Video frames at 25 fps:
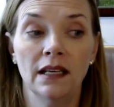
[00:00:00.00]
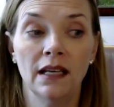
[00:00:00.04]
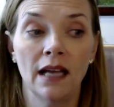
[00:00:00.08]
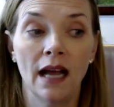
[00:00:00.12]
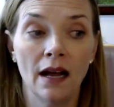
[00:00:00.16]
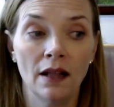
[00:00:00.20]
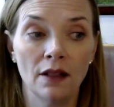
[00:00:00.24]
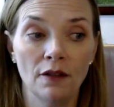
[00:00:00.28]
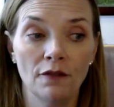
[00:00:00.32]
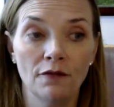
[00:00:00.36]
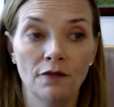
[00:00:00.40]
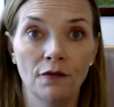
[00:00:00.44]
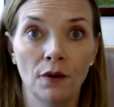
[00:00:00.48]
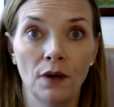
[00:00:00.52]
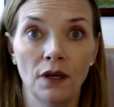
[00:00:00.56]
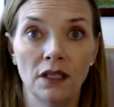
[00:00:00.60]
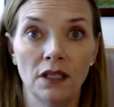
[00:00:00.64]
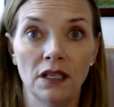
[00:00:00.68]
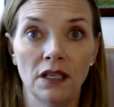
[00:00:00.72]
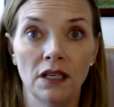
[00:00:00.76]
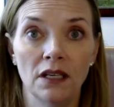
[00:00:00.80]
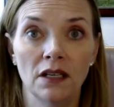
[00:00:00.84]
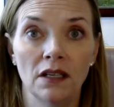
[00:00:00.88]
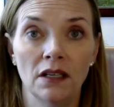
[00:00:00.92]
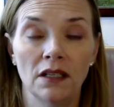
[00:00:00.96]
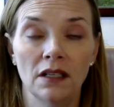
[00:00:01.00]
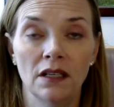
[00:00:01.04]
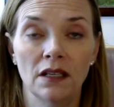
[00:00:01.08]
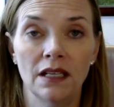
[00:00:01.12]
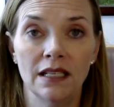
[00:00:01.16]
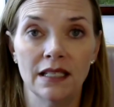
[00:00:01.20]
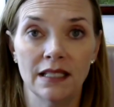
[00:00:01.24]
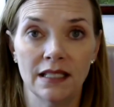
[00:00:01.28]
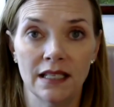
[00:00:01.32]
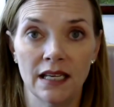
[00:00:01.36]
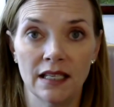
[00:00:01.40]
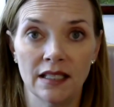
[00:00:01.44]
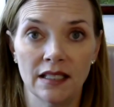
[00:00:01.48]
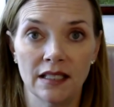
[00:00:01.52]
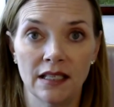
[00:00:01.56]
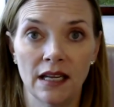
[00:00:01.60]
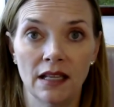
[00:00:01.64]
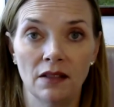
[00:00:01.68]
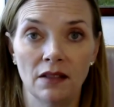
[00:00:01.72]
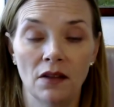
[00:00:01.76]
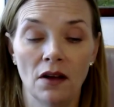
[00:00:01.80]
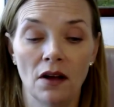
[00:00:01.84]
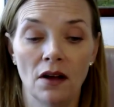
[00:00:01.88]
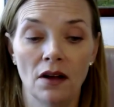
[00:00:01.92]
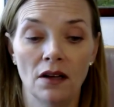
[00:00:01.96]
California
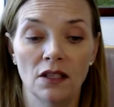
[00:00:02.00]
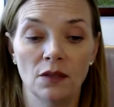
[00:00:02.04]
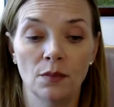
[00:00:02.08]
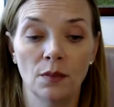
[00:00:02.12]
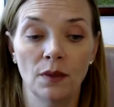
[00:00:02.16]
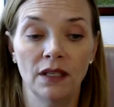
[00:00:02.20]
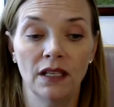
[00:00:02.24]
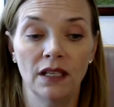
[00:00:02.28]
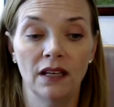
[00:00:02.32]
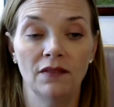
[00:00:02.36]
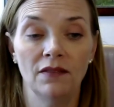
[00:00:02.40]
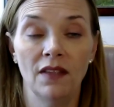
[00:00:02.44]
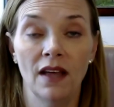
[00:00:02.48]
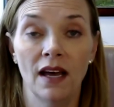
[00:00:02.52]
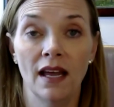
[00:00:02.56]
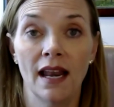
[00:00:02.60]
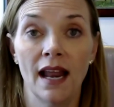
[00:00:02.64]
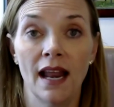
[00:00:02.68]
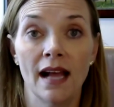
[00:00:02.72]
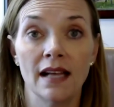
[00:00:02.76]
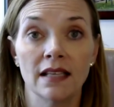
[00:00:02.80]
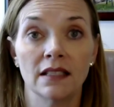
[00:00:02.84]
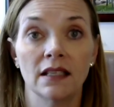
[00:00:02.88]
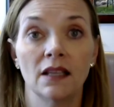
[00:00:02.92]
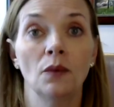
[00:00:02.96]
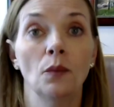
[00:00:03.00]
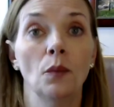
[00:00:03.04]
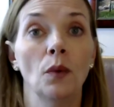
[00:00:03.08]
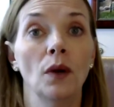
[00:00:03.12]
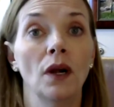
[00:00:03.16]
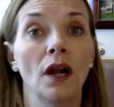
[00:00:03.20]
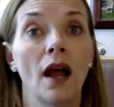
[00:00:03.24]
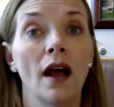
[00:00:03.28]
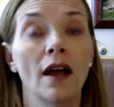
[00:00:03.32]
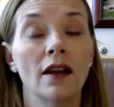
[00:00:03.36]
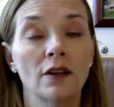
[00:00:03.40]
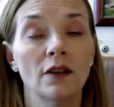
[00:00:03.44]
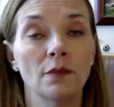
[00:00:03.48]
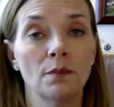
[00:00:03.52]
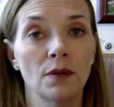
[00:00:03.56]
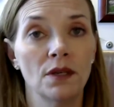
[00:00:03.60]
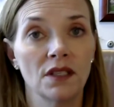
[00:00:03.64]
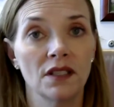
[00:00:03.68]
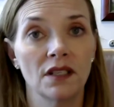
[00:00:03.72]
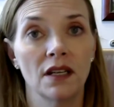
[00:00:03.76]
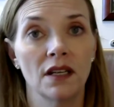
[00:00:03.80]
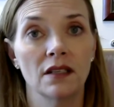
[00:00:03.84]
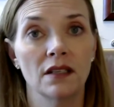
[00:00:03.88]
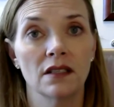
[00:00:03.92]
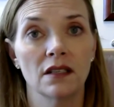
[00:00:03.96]
intestate laws would give that asset 100%
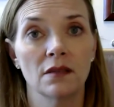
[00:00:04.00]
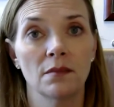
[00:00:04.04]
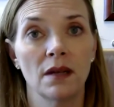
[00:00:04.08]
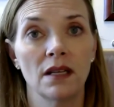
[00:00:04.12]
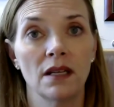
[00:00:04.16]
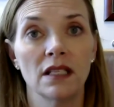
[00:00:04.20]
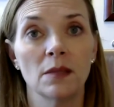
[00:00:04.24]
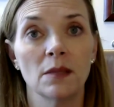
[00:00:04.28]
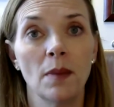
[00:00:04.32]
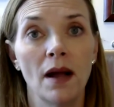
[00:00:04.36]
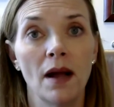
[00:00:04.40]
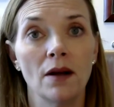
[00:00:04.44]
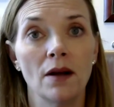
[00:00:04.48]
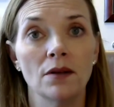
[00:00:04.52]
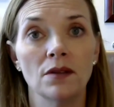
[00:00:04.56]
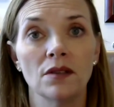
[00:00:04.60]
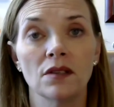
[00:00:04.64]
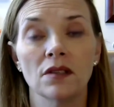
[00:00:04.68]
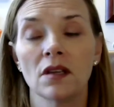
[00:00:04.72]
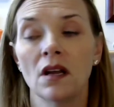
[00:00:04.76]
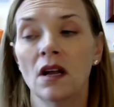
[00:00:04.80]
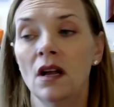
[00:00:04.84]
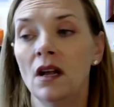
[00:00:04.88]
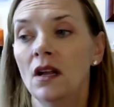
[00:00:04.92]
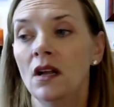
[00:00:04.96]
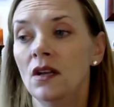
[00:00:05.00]
to my spouse.